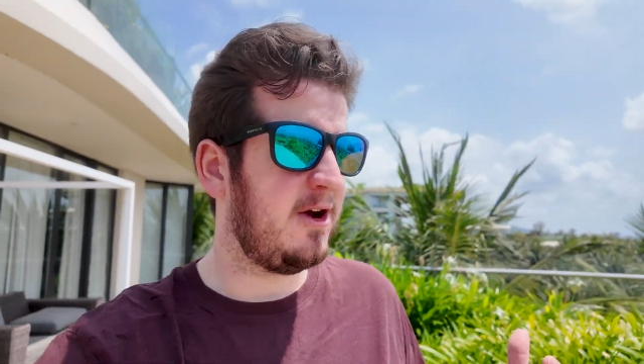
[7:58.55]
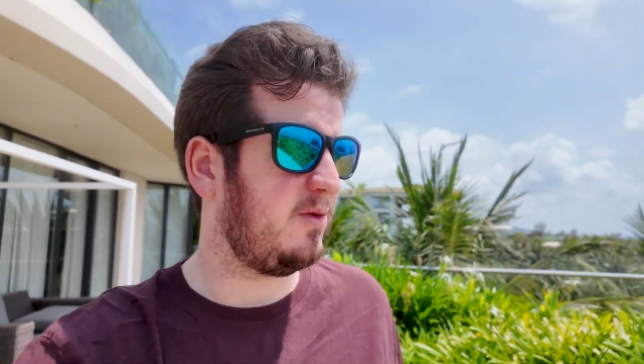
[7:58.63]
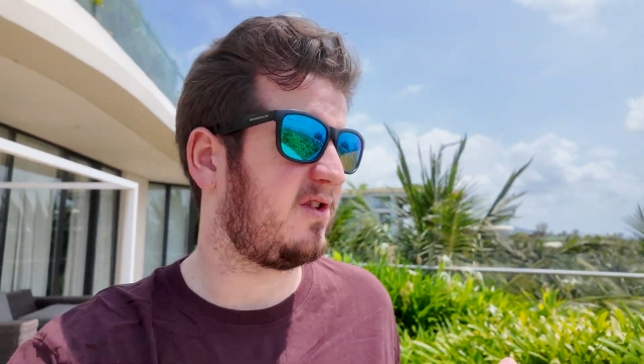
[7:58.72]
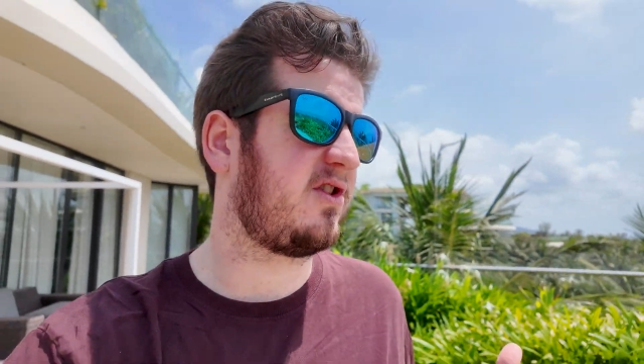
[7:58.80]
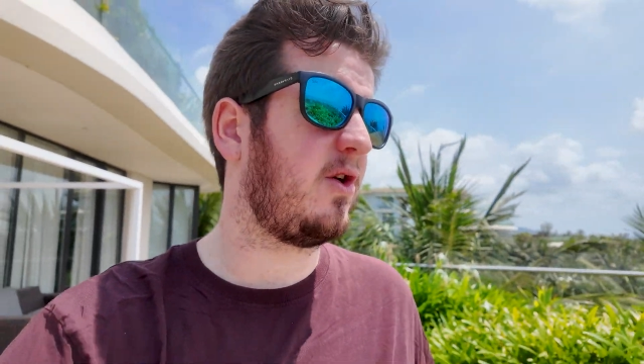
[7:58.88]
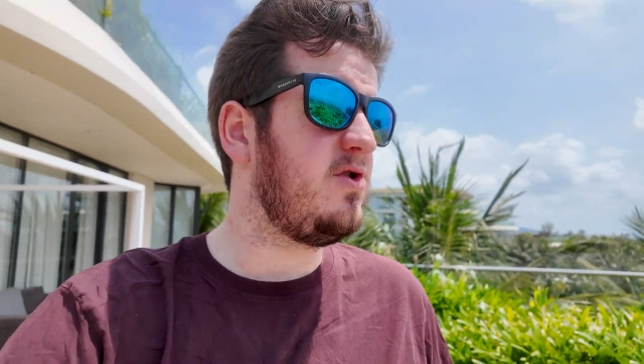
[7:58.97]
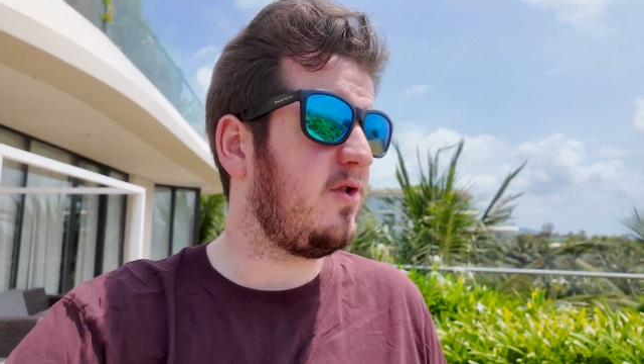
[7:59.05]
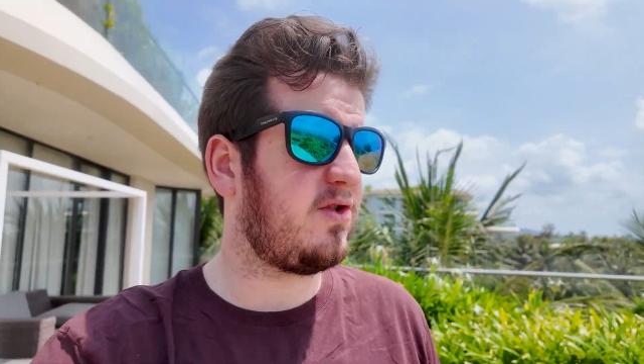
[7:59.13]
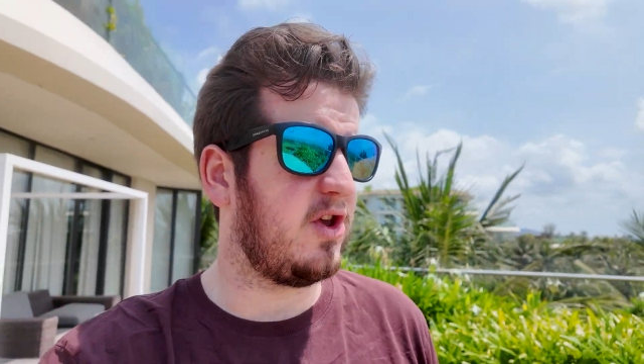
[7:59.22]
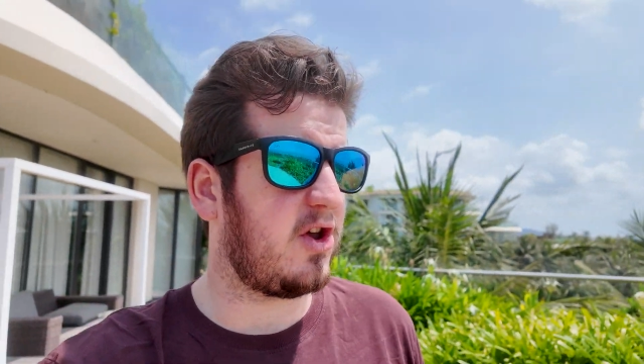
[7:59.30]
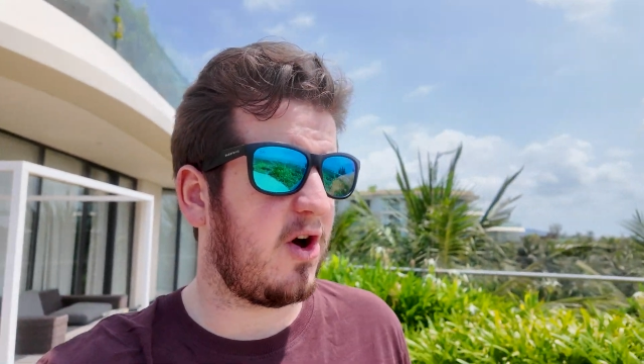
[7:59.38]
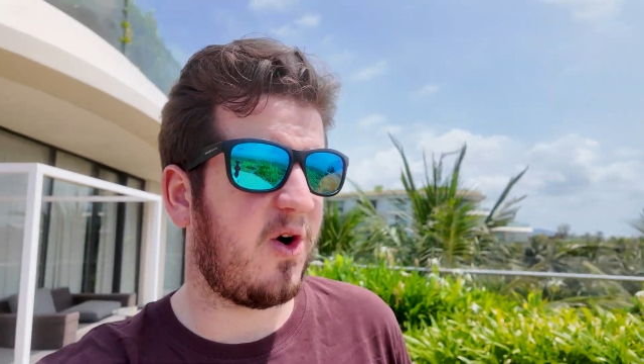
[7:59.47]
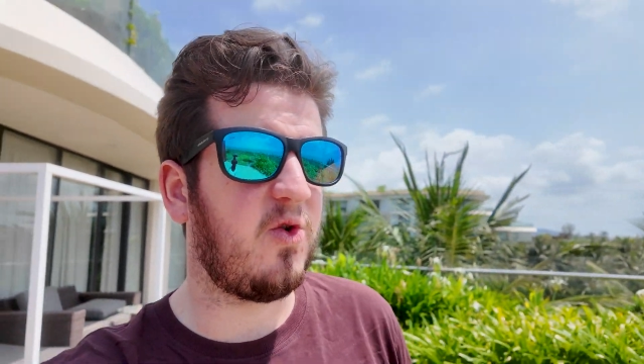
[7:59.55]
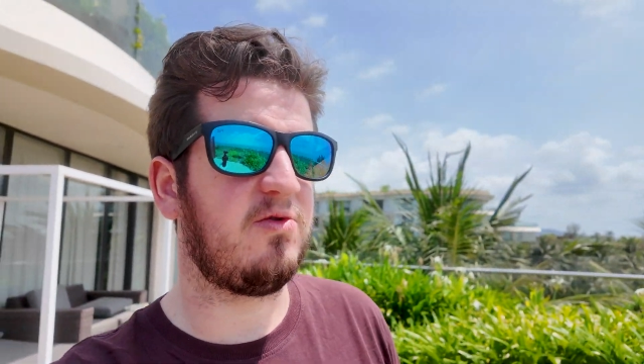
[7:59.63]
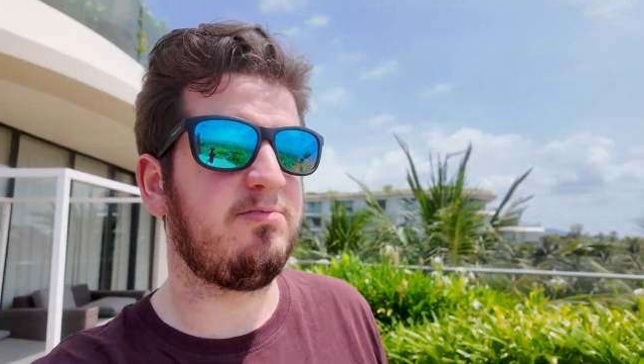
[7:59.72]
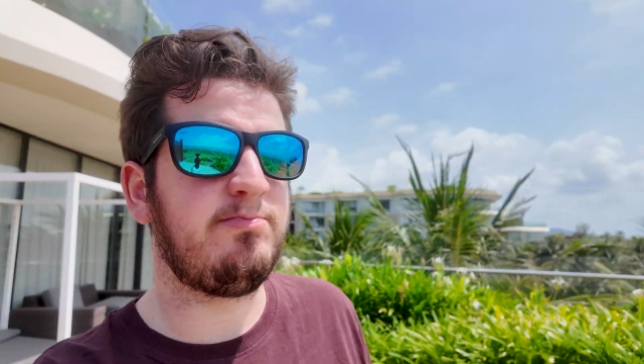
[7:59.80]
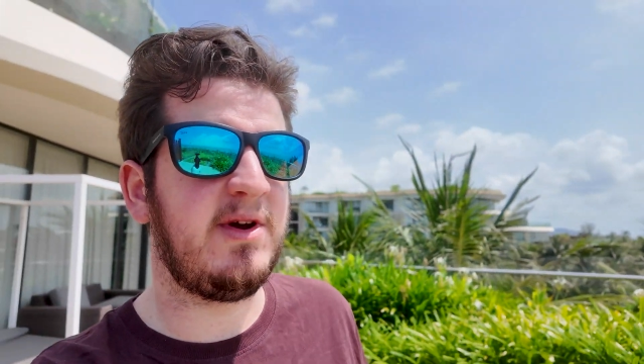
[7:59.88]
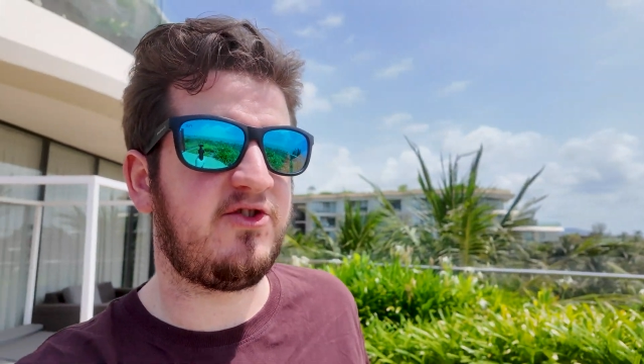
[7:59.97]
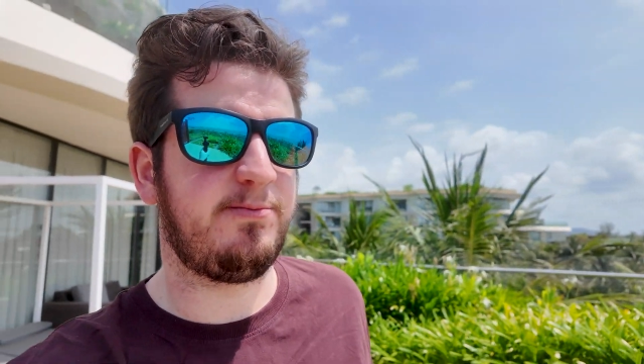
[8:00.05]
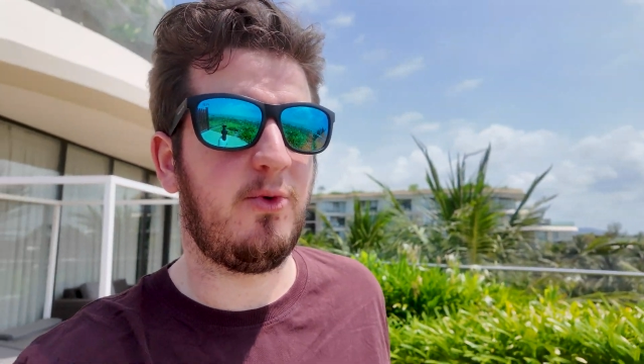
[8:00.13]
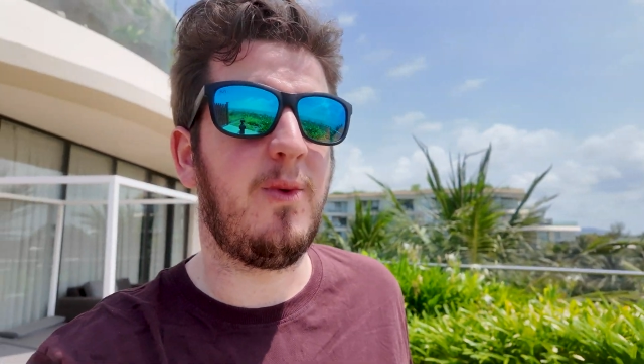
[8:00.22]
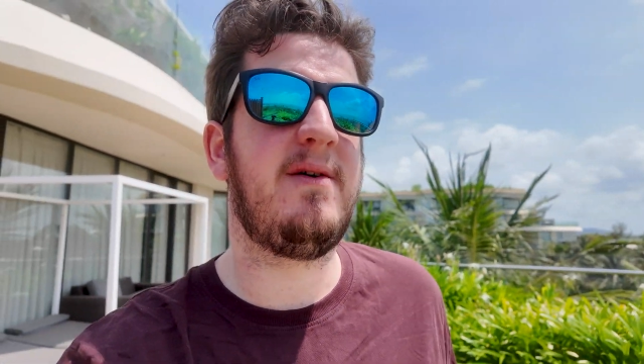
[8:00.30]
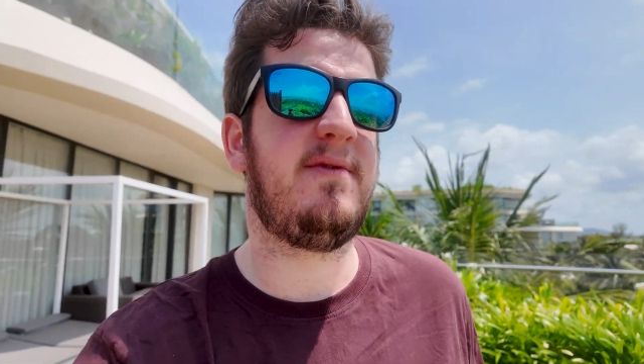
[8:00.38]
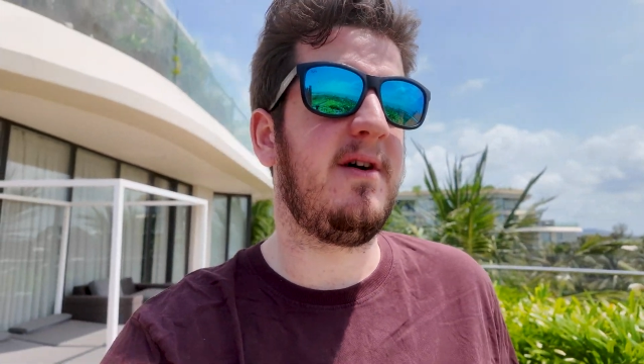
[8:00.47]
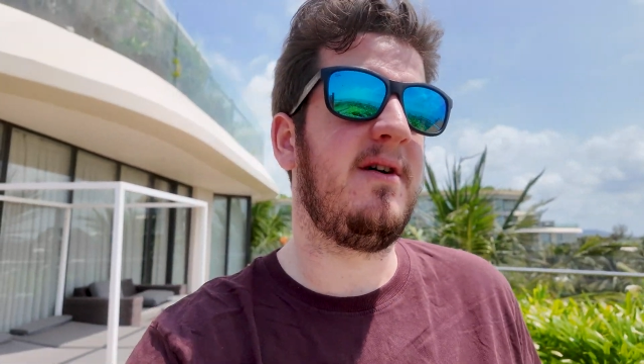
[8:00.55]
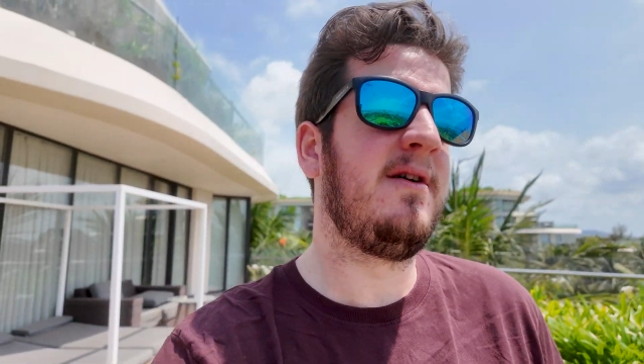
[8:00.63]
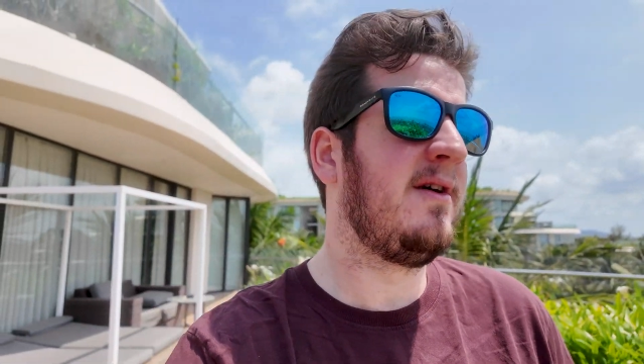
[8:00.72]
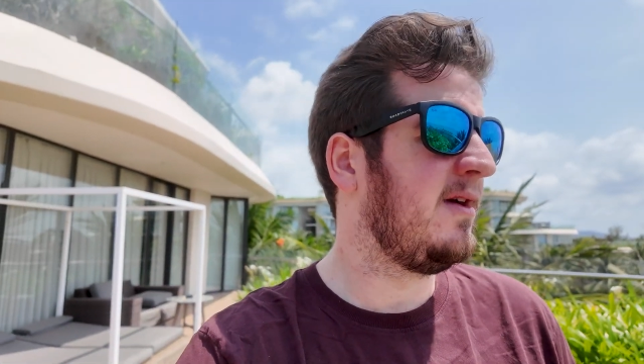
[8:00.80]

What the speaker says: We're so used to the cold, miserable weather.